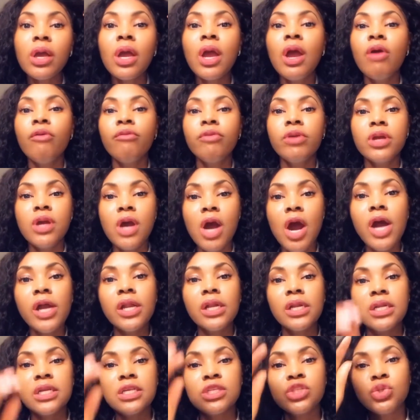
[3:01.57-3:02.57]

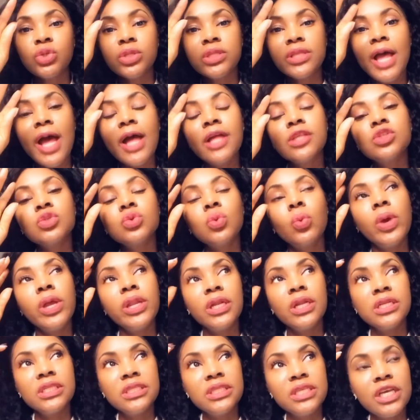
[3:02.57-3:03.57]
regardless. So that's when
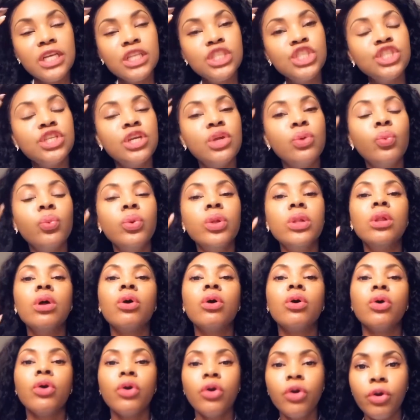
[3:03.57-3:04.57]
addiction will
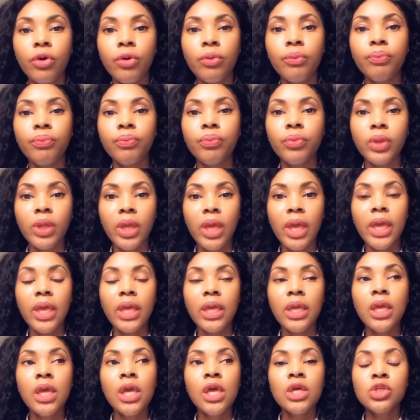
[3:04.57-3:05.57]
occur.
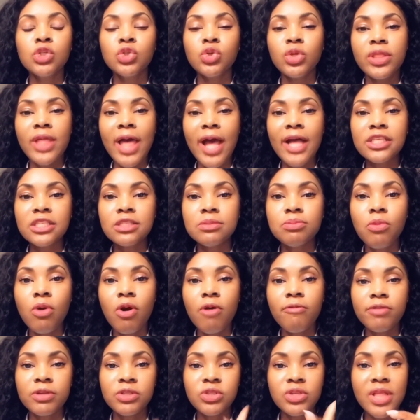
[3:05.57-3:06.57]
Okay, so that's
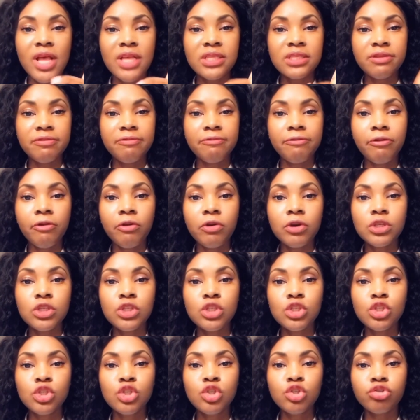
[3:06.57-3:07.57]
morphine. So that's the
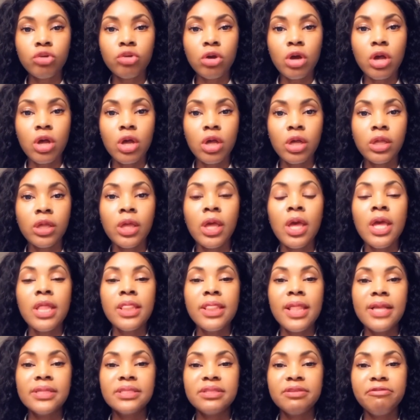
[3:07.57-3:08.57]
first drug,
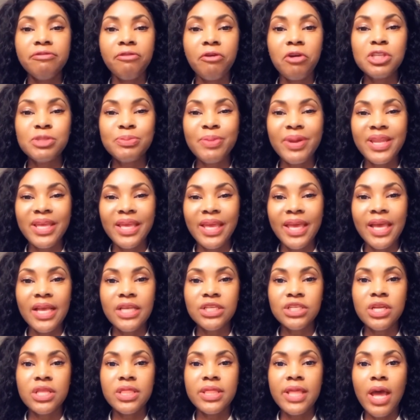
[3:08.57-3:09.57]
that's the first
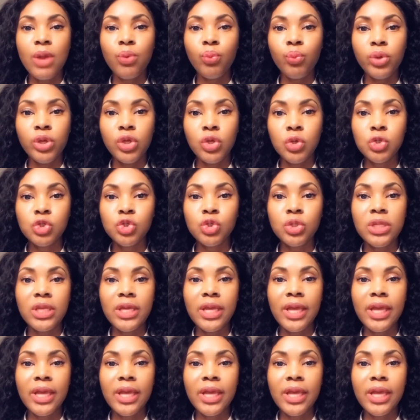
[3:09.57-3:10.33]
medication that usually